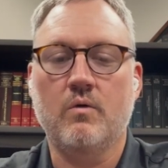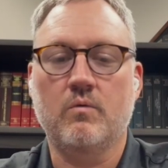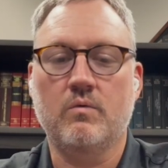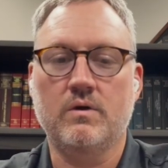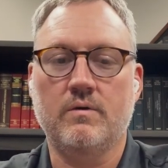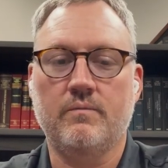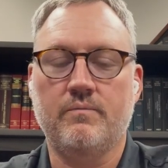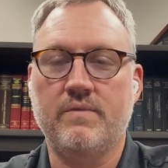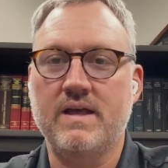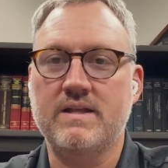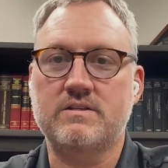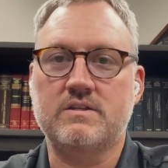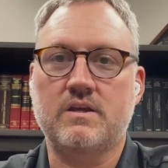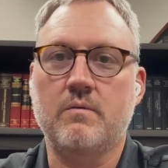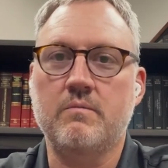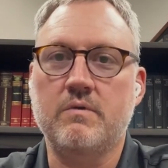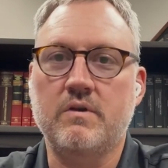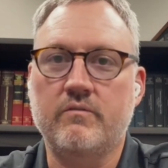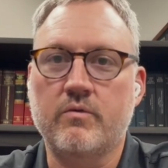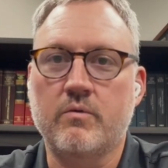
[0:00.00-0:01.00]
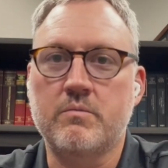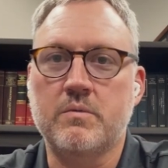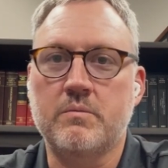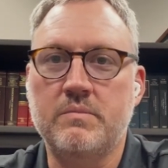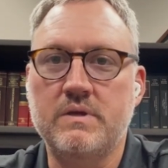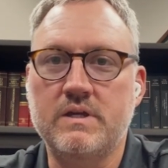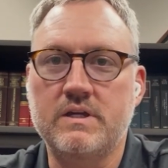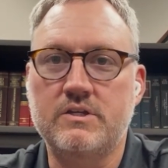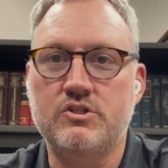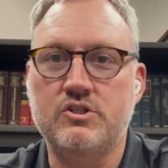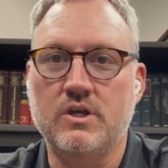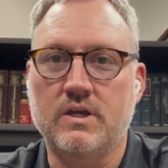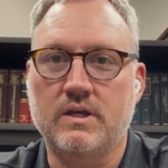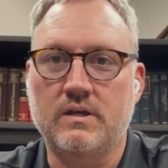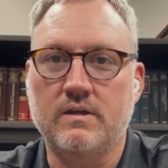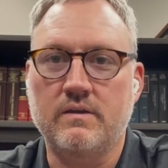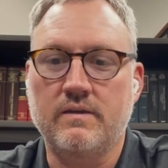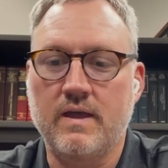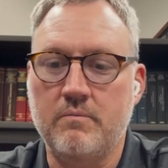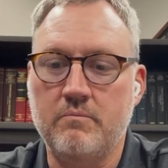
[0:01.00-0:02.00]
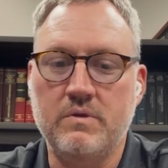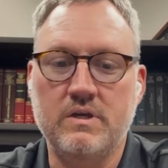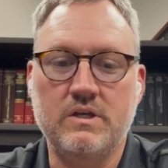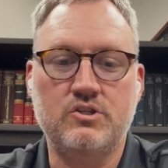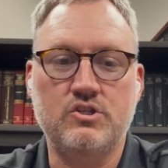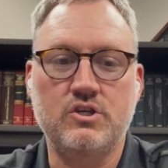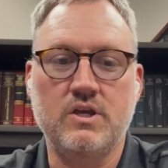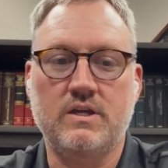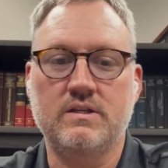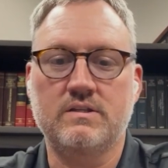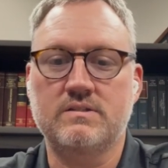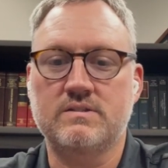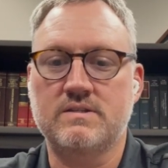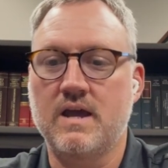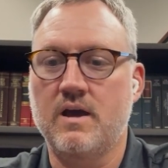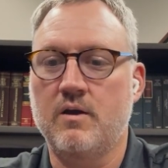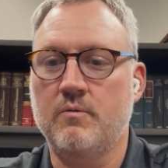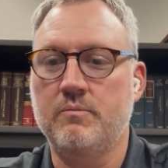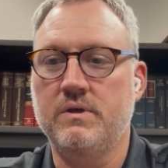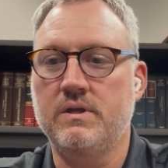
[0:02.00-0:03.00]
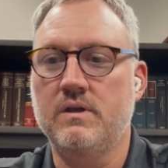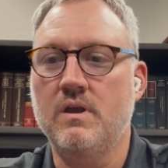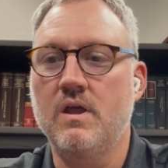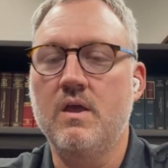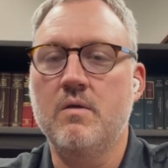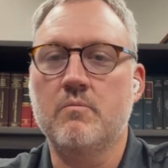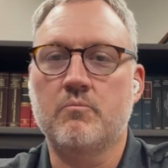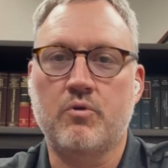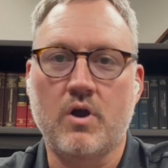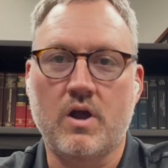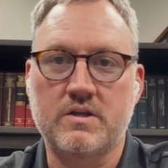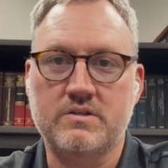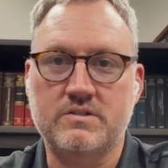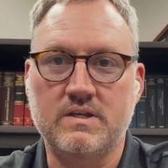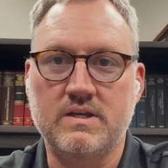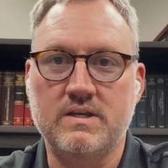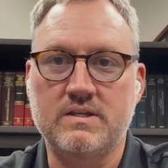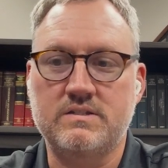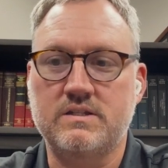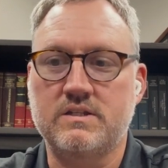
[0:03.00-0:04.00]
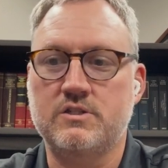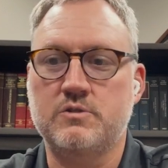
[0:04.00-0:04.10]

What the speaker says: Well, that's coming from a big chicken. That big chicken's now been processed.